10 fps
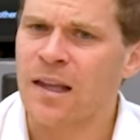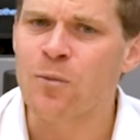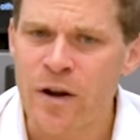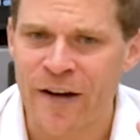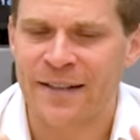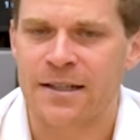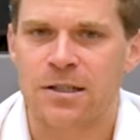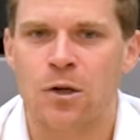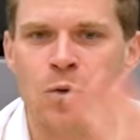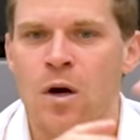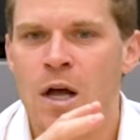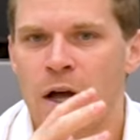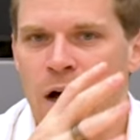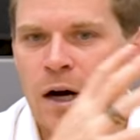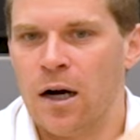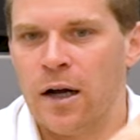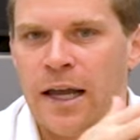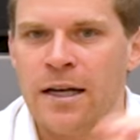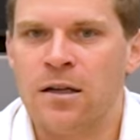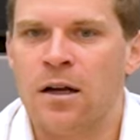And we've had this. So
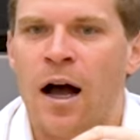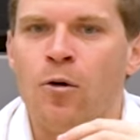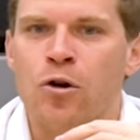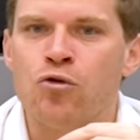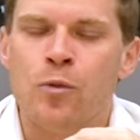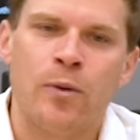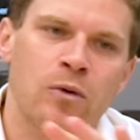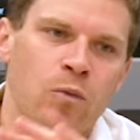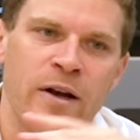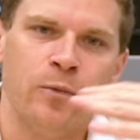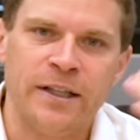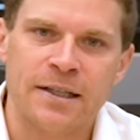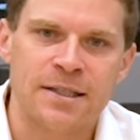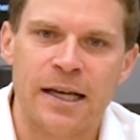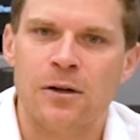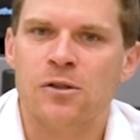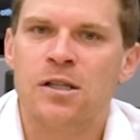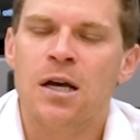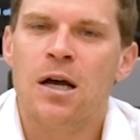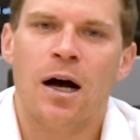in our group, when we did
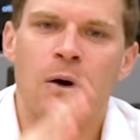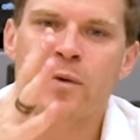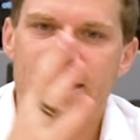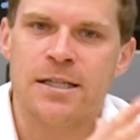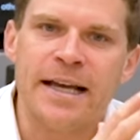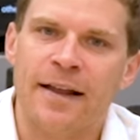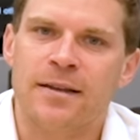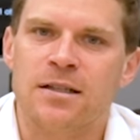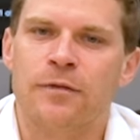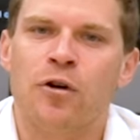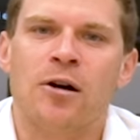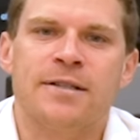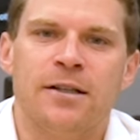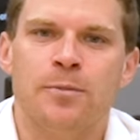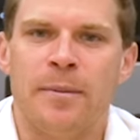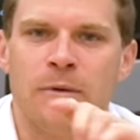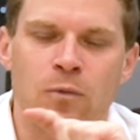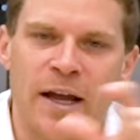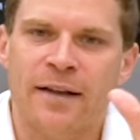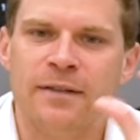sales, we actually had this for our salespeople.
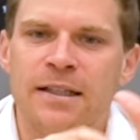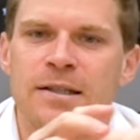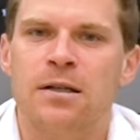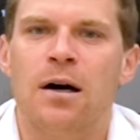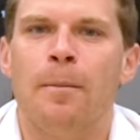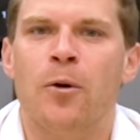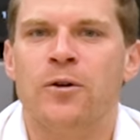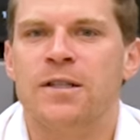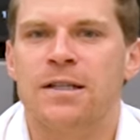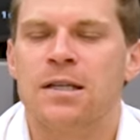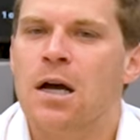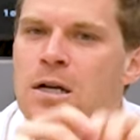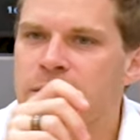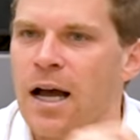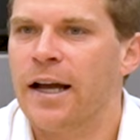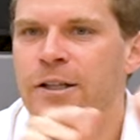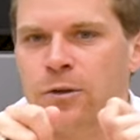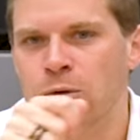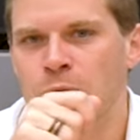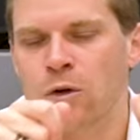We had these bonuses tied
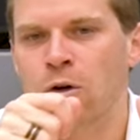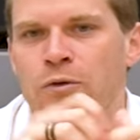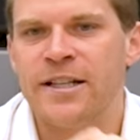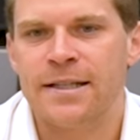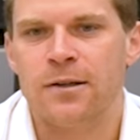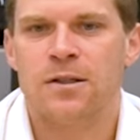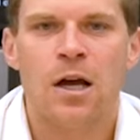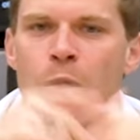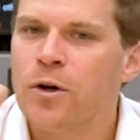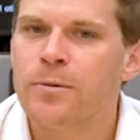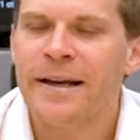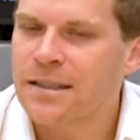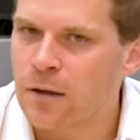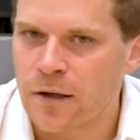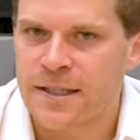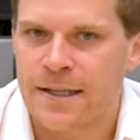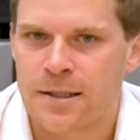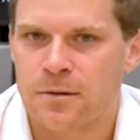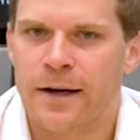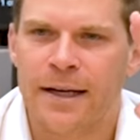to concrete sales, which makes a lot of
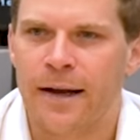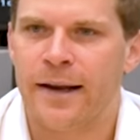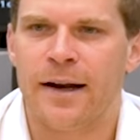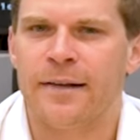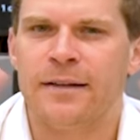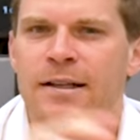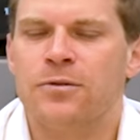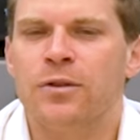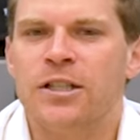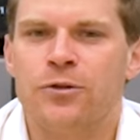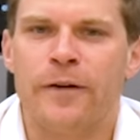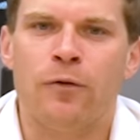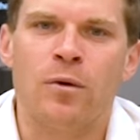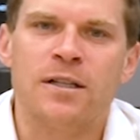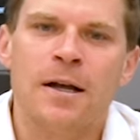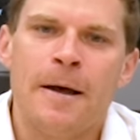sense, right? I think that's really straightforward.